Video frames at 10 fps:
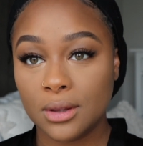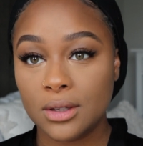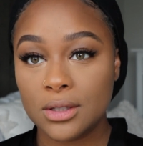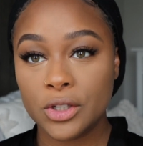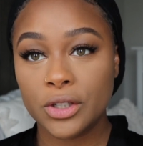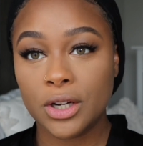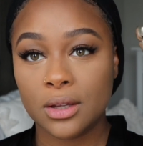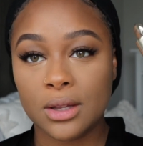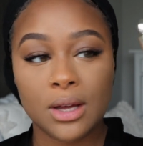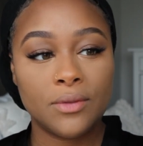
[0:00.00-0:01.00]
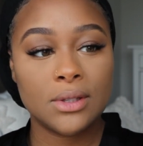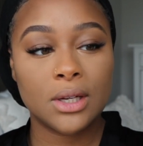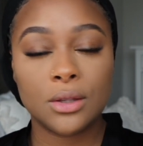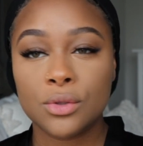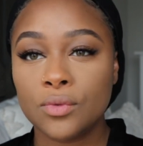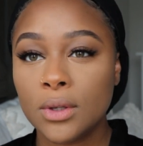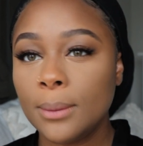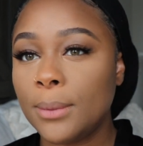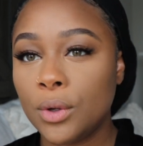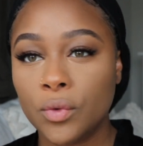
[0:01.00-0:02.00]
It's literally called Love. It's like this really
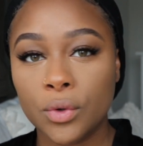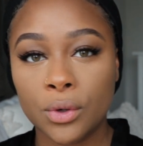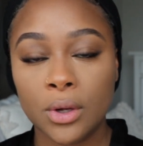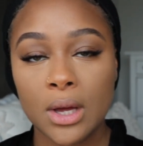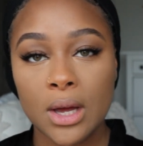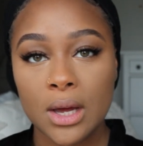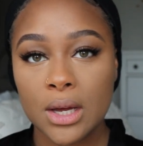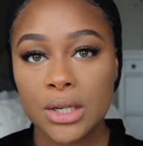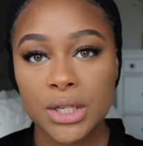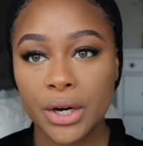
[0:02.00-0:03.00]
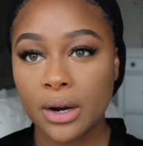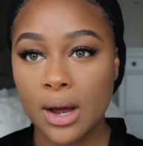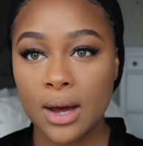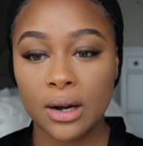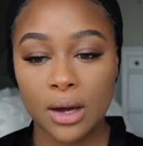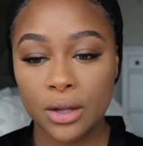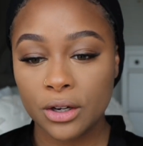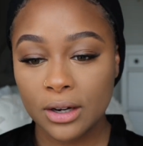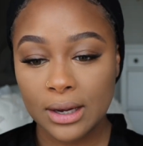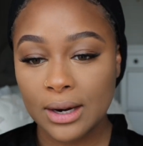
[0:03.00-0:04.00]
beautiful terracotta
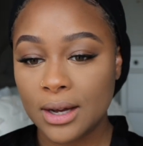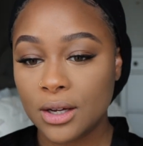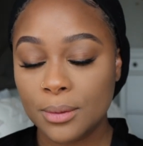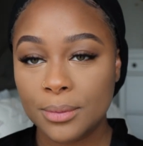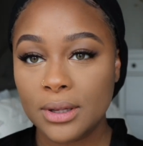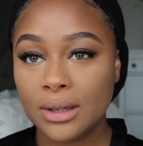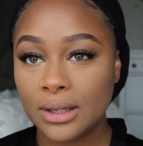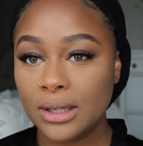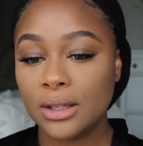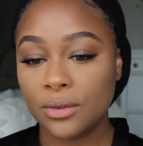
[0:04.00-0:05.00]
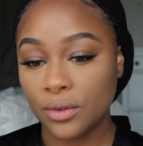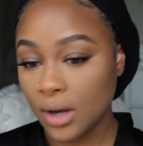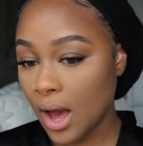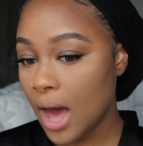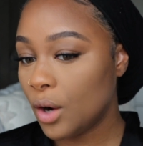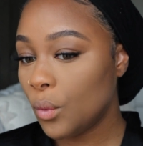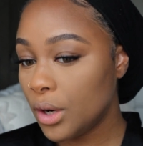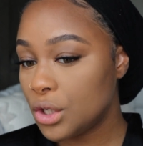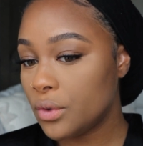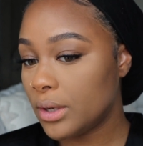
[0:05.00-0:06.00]
color and I completely forgot. I don't
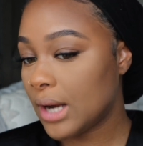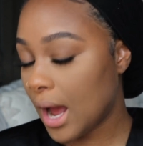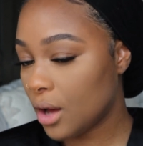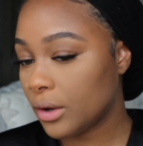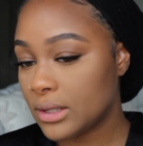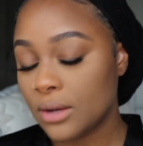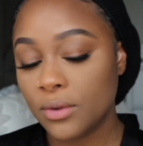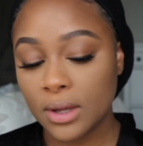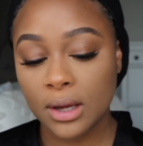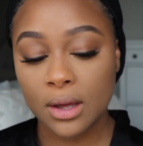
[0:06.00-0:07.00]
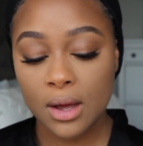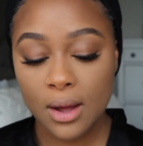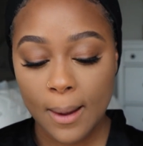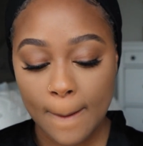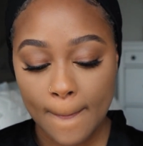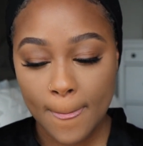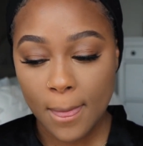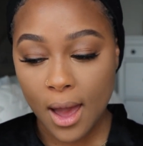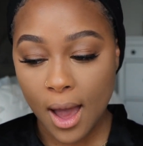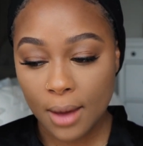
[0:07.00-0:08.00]
want to do it now because I feel like
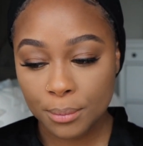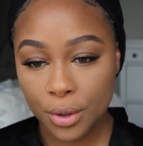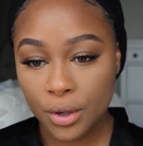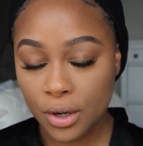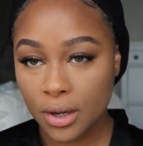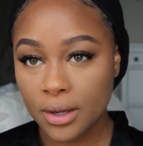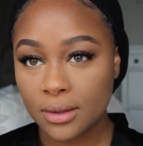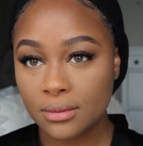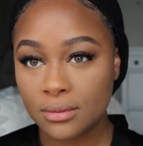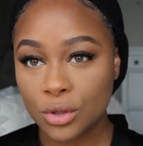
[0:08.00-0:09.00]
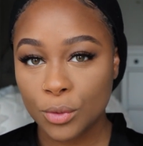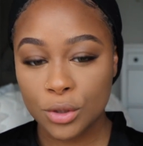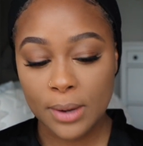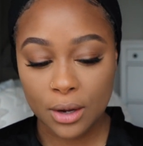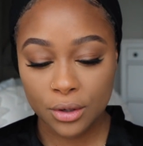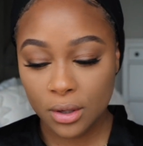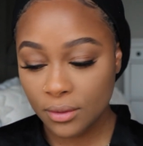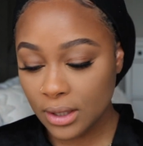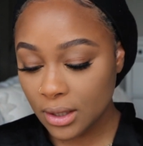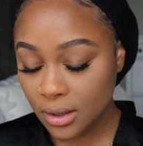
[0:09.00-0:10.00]
I put on too much powder
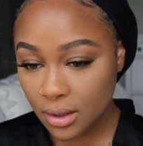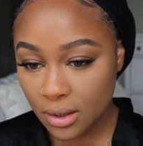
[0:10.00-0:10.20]
already.